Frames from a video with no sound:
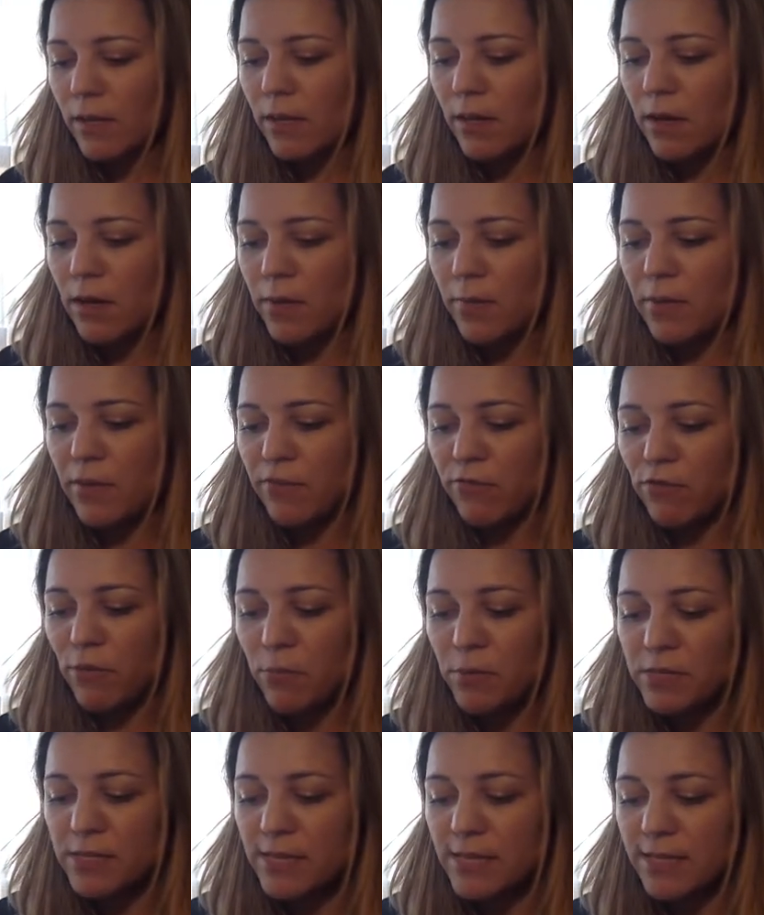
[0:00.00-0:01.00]
Um, I've
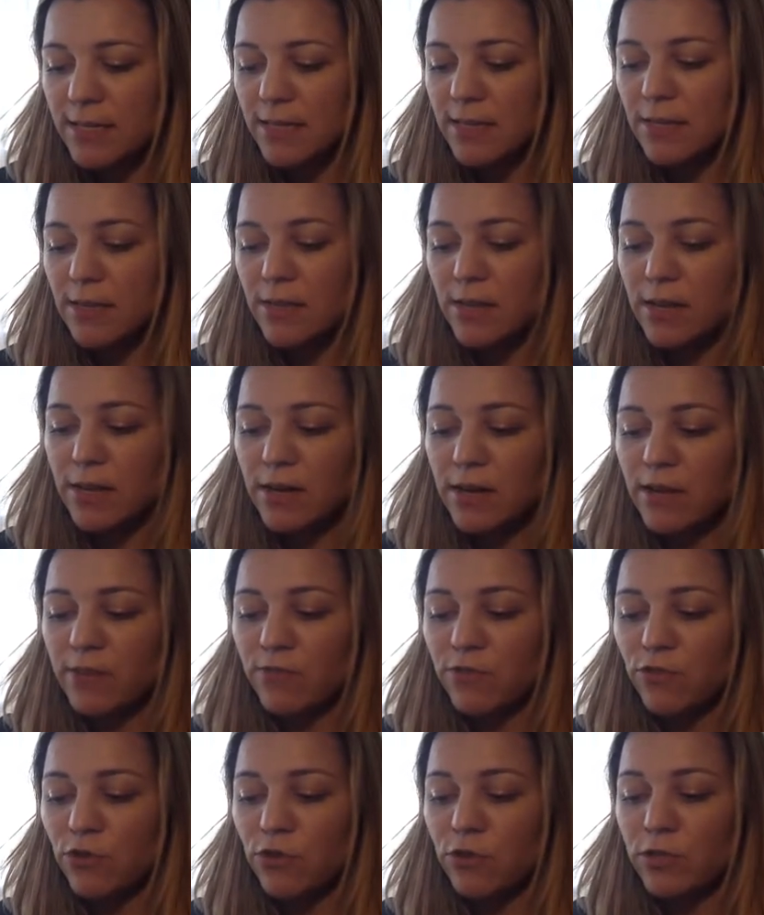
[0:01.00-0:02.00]
represented it there.
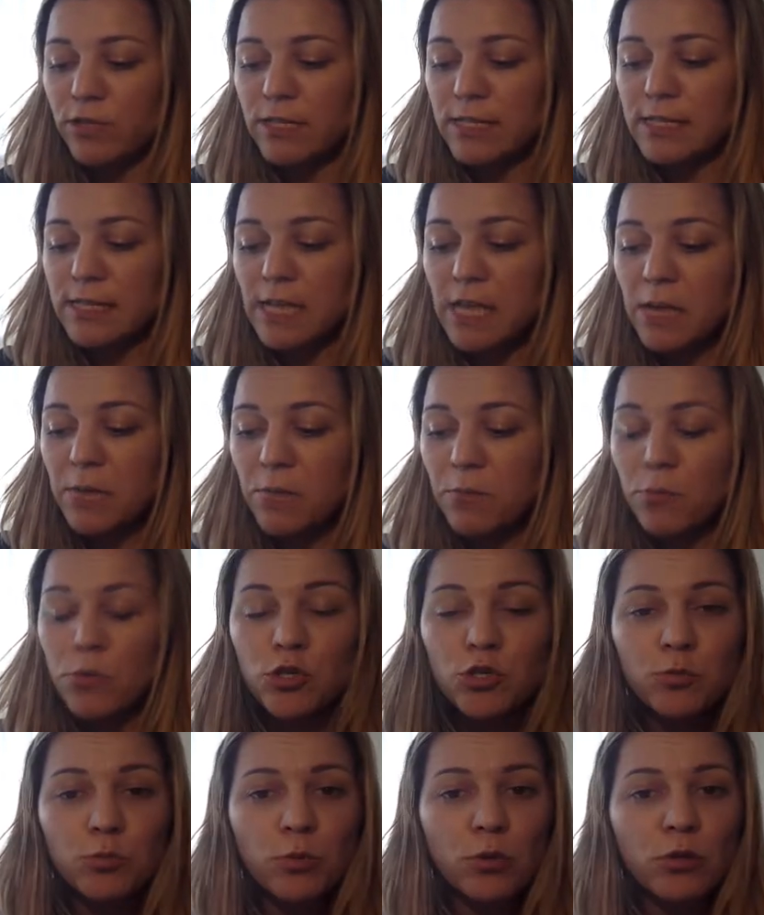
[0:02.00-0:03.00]
I've drawn the same
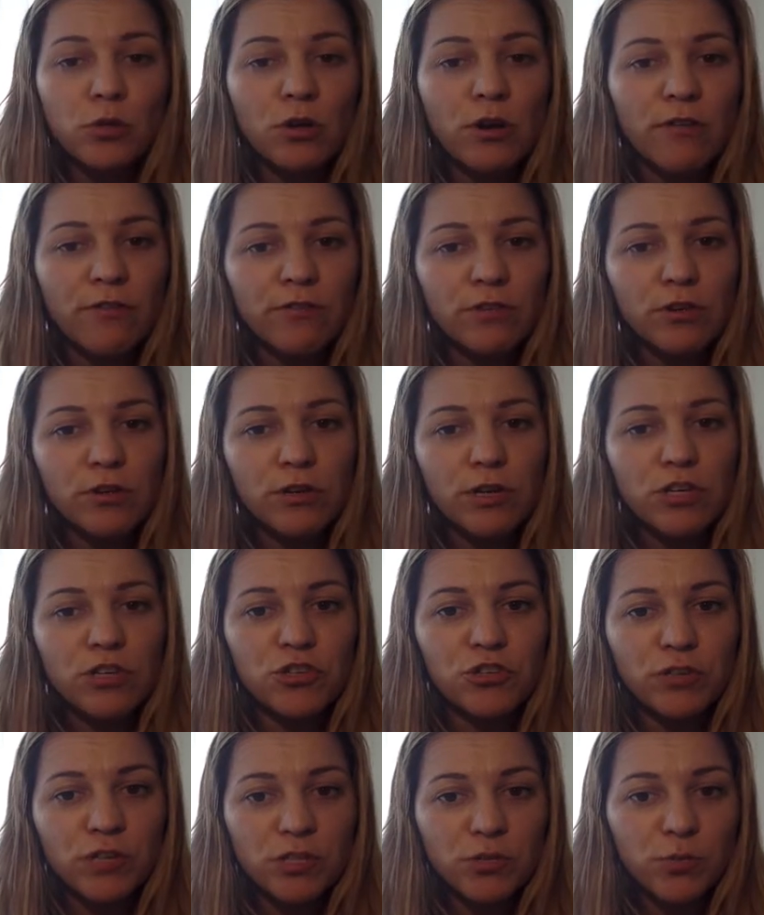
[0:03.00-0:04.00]
push-pull
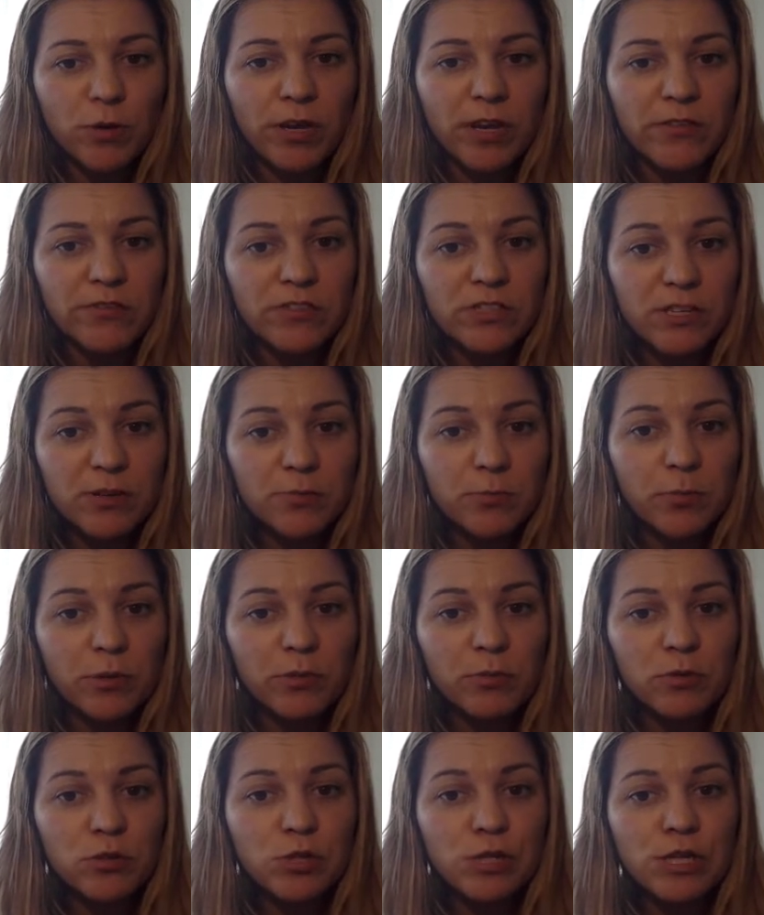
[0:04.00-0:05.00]
configuration as we have seen
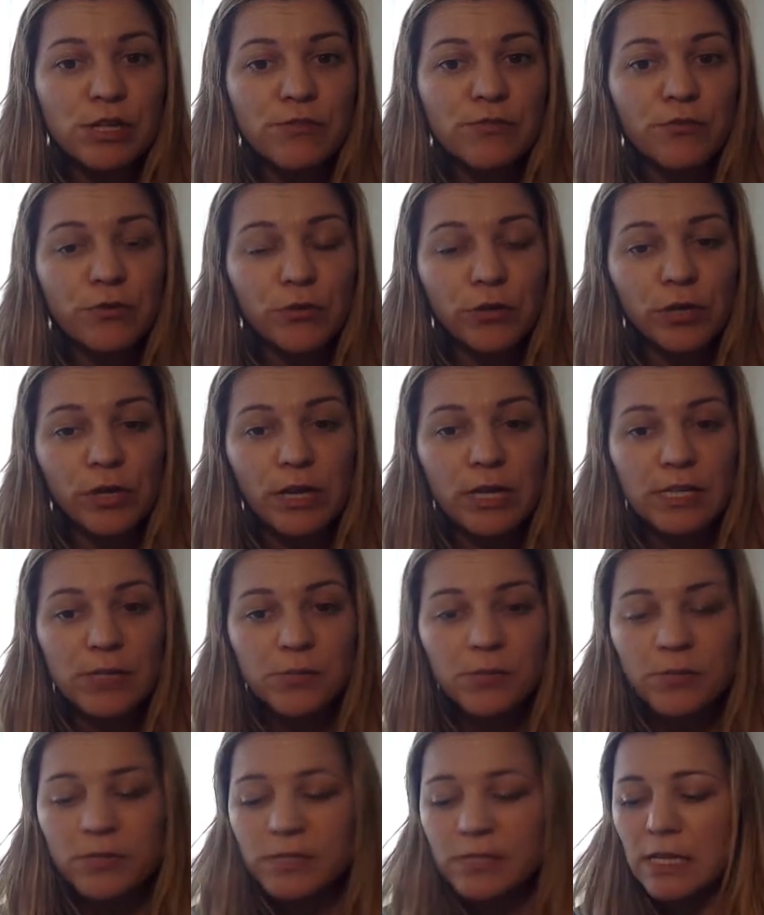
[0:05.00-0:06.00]
previously for the
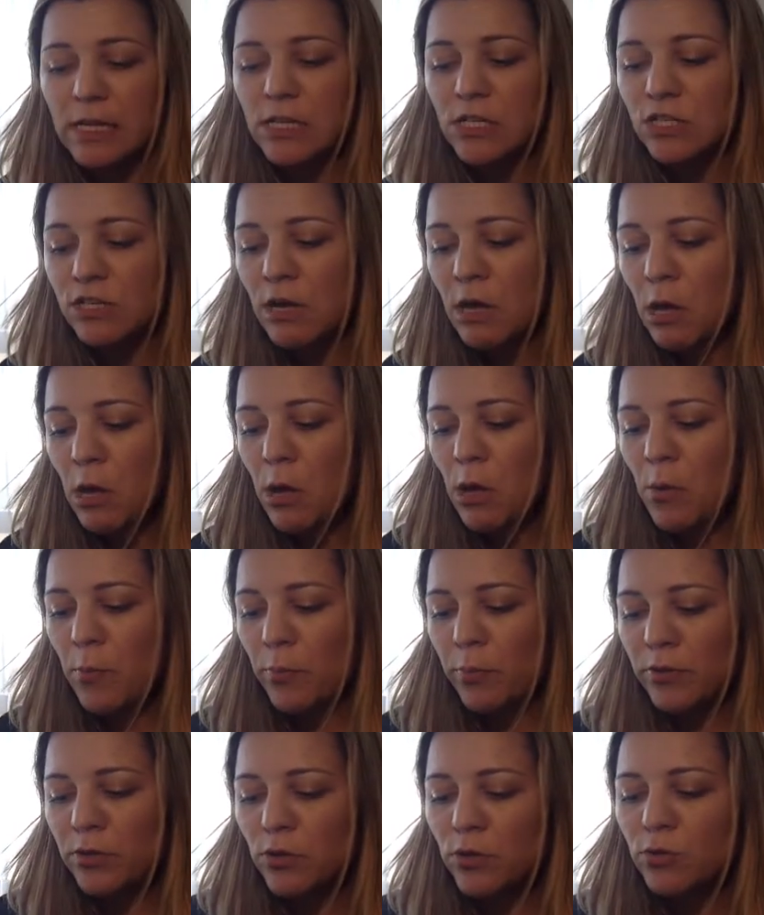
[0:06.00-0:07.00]
class B stage,
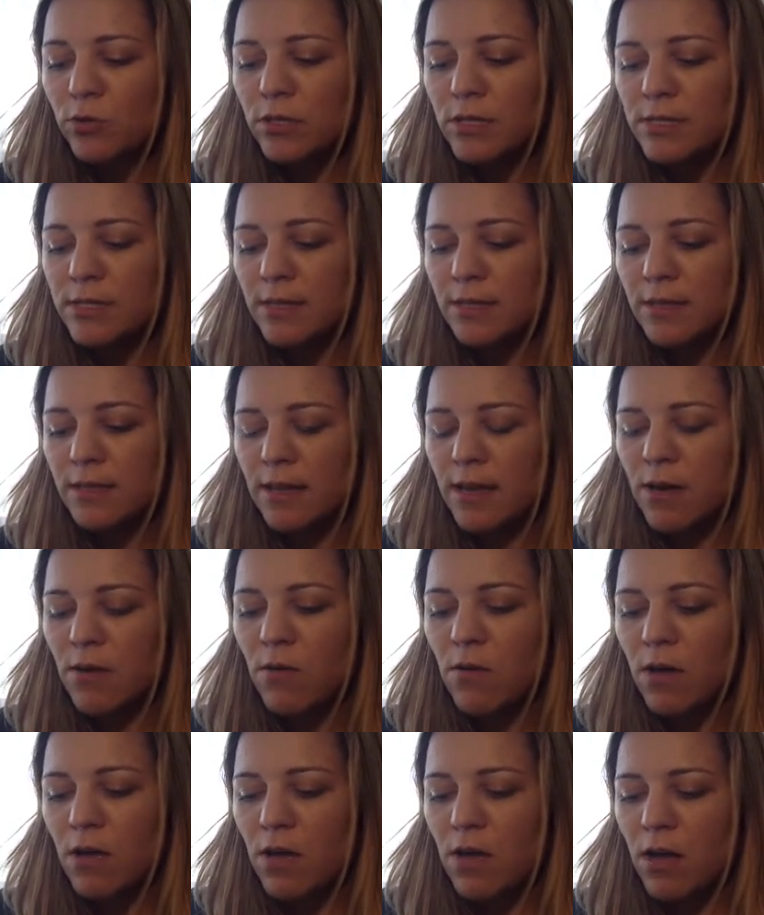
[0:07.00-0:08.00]
but notice that
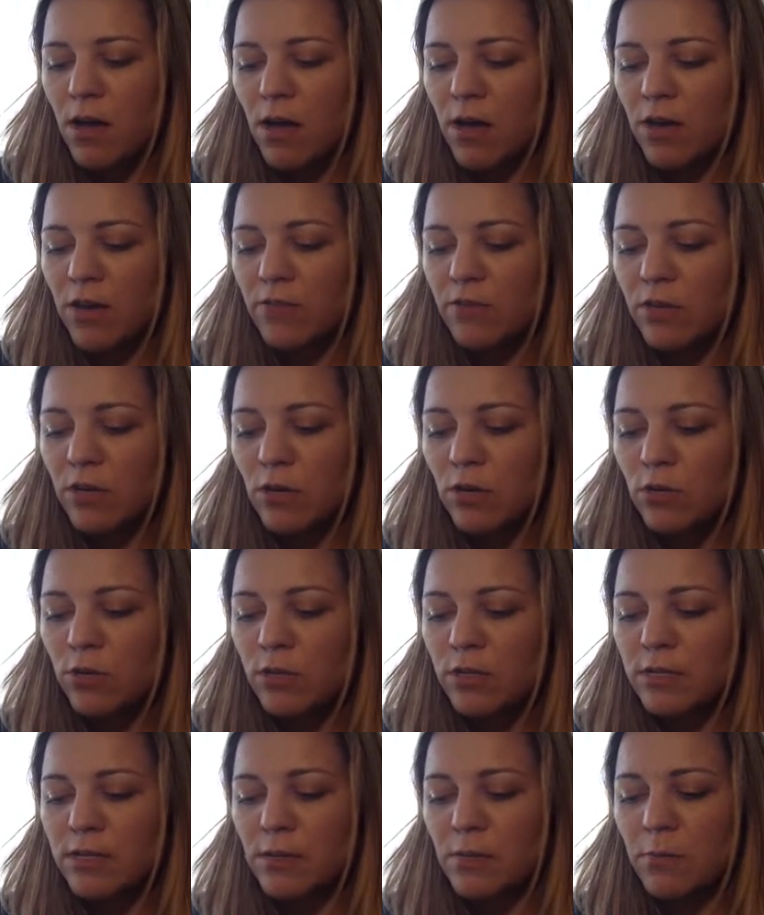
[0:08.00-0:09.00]
now I have
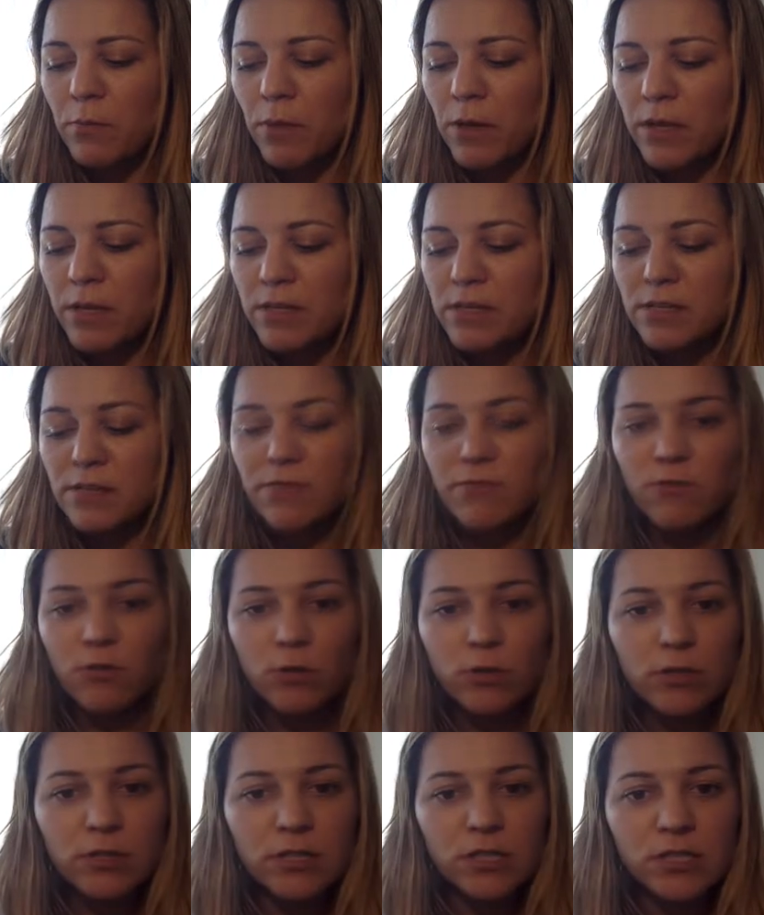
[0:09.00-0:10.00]
included some biasing
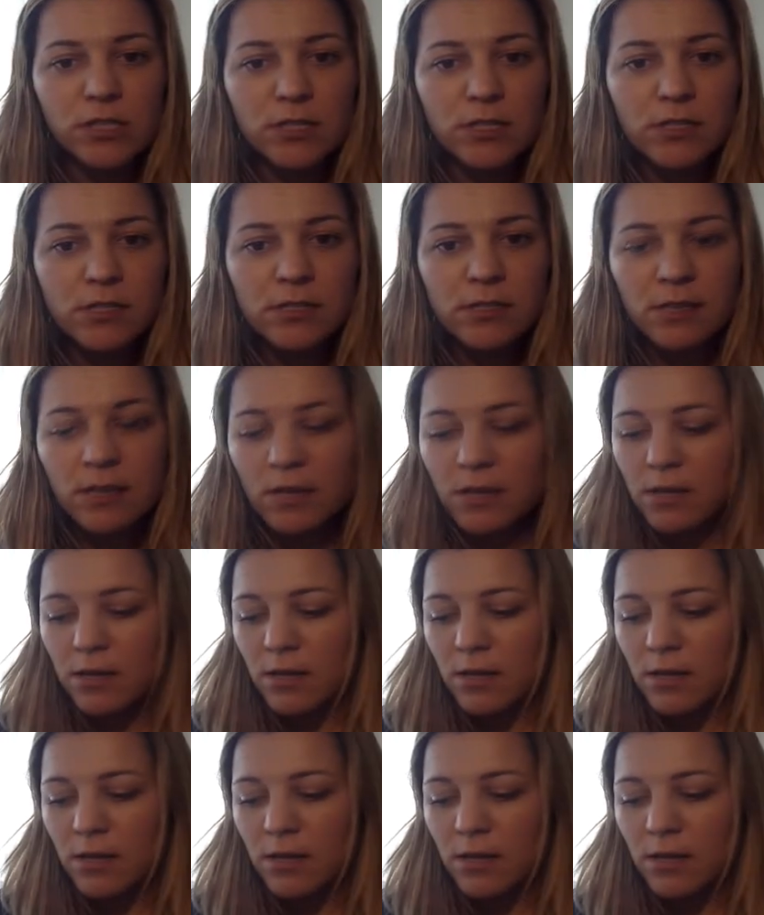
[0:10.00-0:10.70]
voltages